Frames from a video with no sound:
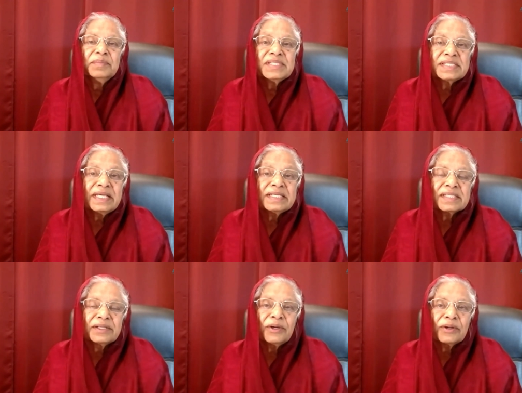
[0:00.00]

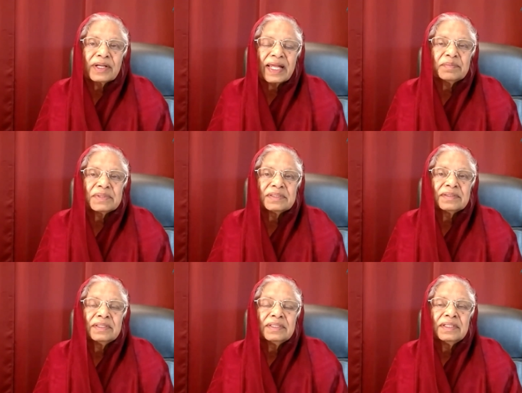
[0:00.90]
mistakes and your crime.
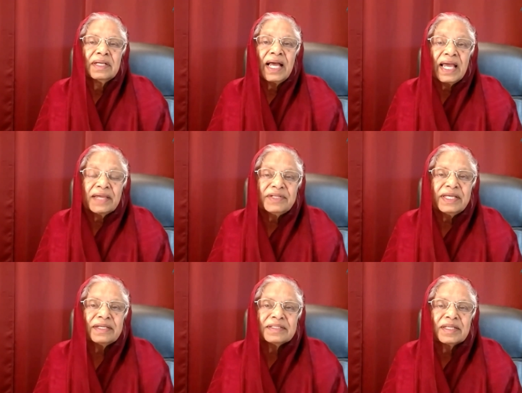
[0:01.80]
I have
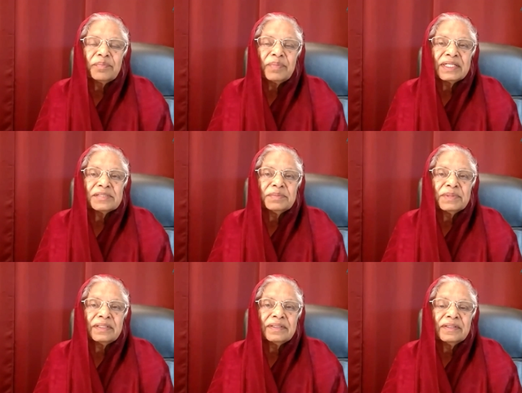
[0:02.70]
taken that
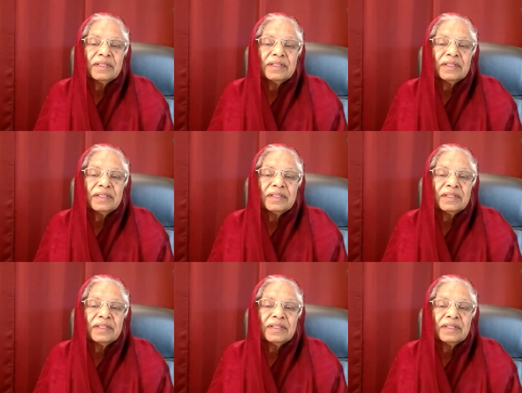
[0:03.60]
punishment.